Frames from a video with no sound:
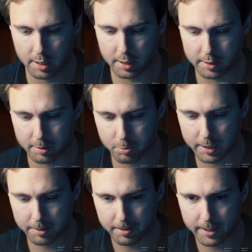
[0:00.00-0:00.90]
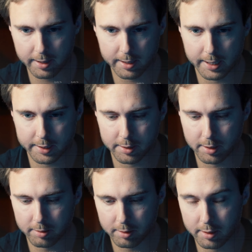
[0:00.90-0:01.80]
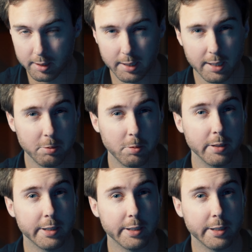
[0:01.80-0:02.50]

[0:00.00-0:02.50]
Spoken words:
and then when I play the next note, then it will